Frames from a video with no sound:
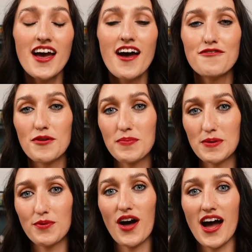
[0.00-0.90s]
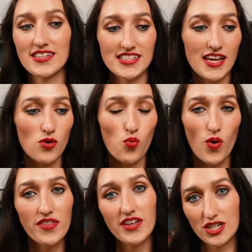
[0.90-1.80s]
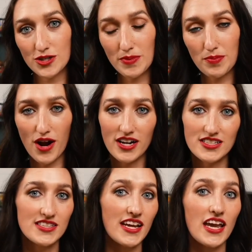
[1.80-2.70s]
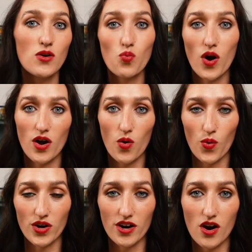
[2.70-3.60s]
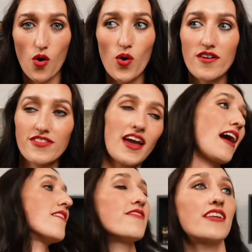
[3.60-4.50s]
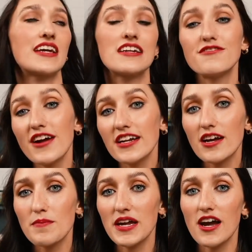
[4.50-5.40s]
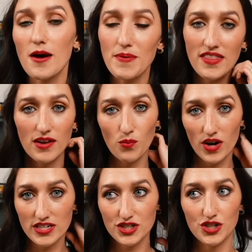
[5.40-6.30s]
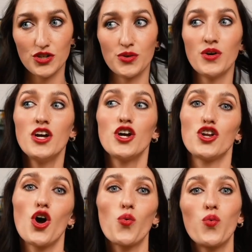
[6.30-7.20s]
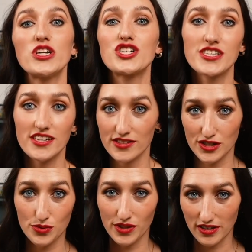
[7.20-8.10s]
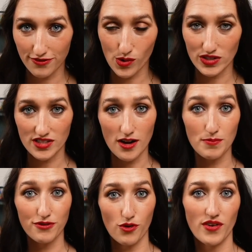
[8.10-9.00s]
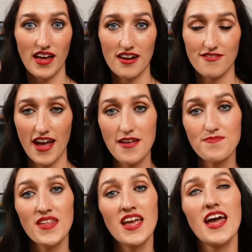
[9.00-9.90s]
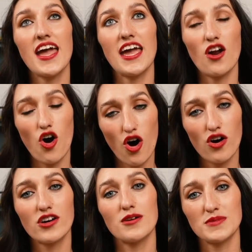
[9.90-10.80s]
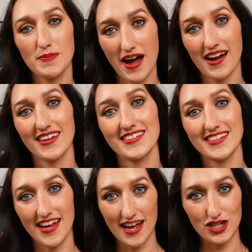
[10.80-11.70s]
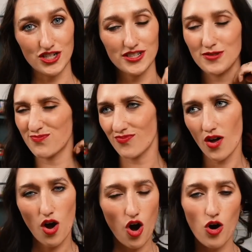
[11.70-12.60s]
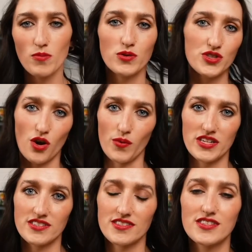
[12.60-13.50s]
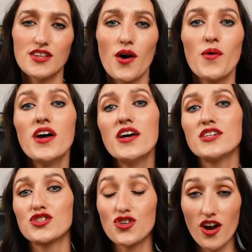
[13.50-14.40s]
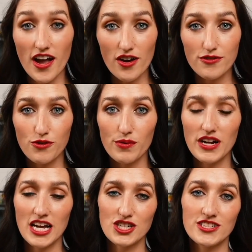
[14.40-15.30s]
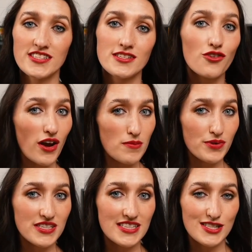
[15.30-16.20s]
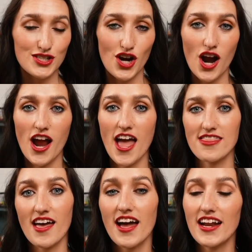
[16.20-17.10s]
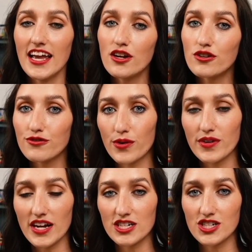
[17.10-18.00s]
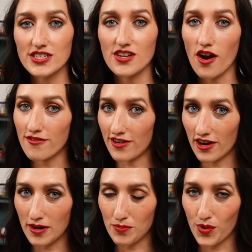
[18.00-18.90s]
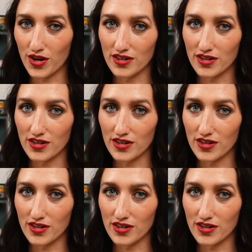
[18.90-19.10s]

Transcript: from people asking what they should be practicing in what order, or if they have like an event coming up and they want to know which skills to really focus on before that event. It all comes back to edges, almost always. So strong outer forward edges is a great place to start, and then inner forward edges are very important.